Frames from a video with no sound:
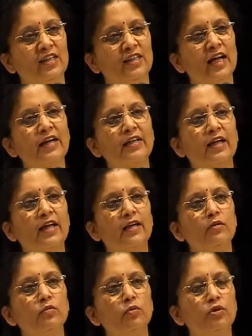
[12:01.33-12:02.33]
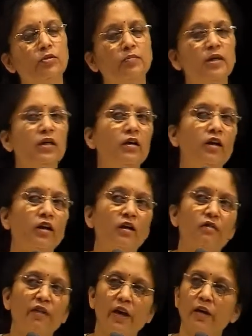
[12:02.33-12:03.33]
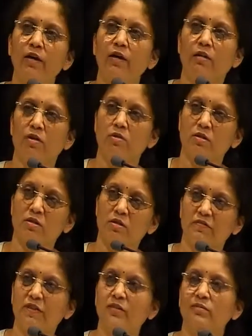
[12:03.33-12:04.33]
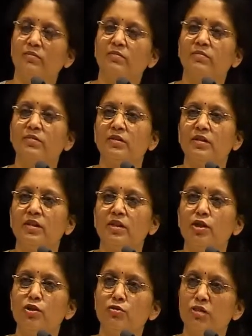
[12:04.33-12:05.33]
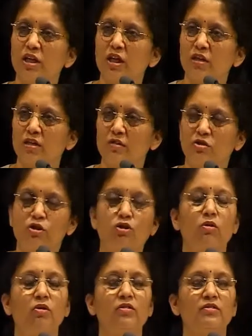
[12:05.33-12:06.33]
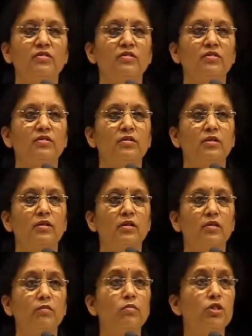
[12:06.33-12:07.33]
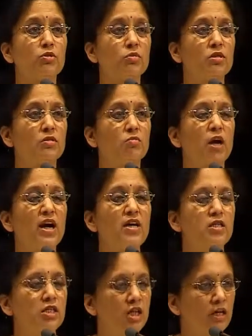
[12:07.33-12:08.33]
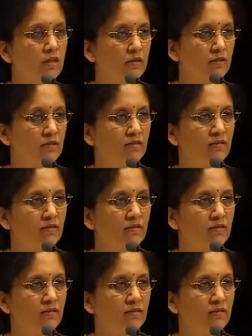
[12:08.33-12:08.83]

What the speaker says: that king would be ferried across the river to the other shore, which was wild jungle,